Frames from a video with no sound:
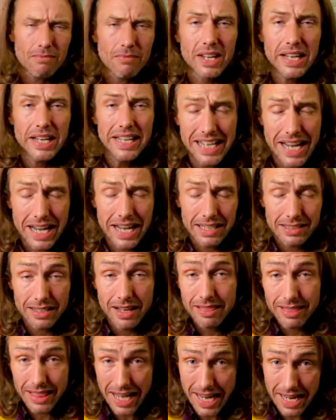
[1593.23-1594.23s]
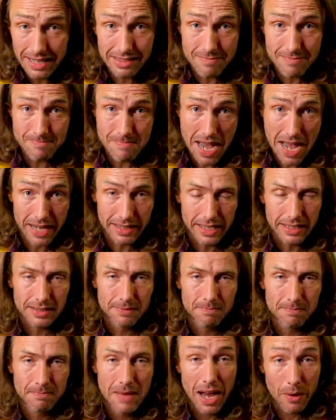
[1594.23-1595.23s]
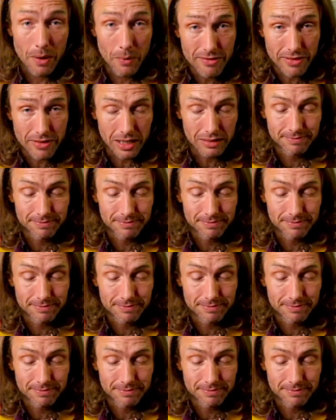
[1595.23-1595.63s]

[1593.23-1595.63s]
yes, there's the madness. However,